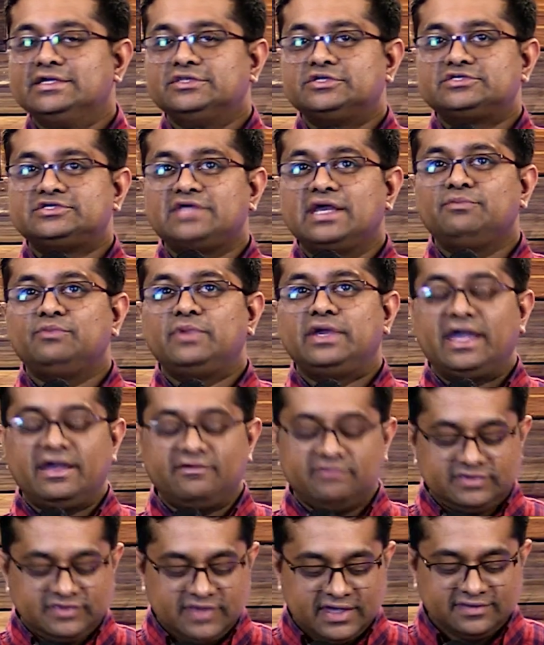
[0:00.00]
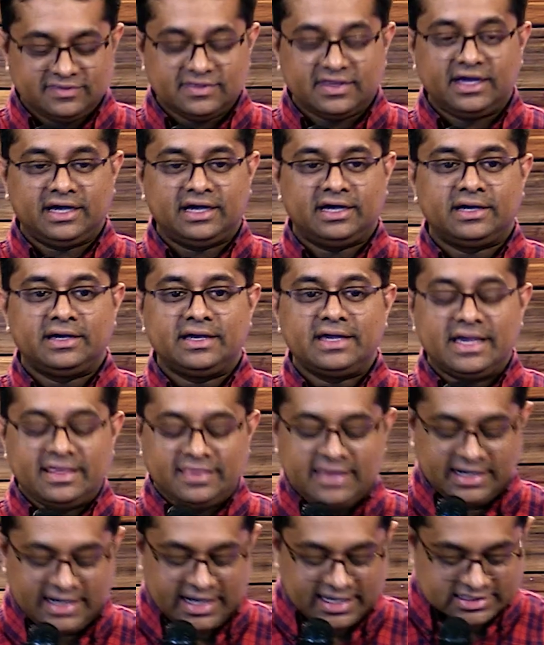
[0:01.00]
The same way, everything
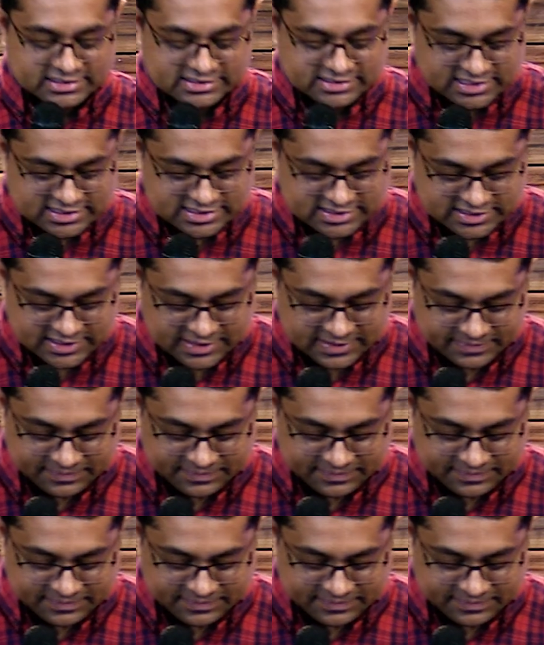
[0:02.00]
that exists